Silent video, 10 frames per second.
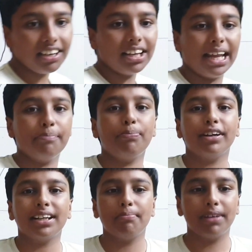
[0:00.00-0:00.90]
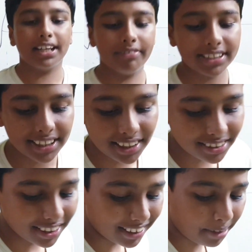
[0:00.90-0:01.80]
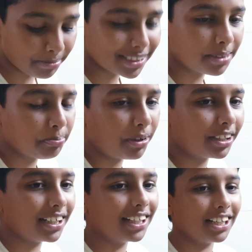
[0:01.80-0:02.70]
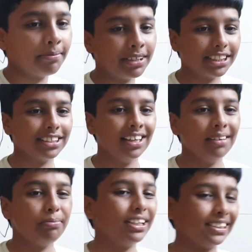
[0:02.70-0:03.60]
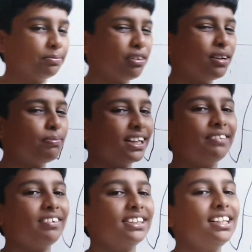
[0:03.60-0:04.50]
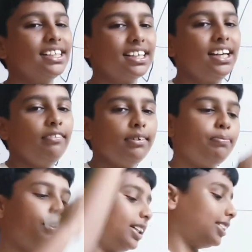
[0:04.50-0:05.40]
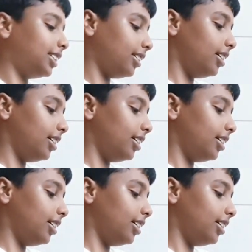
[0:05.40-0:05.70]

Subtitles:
important blood vessels, that means important here means pretty small blood vessels, would be just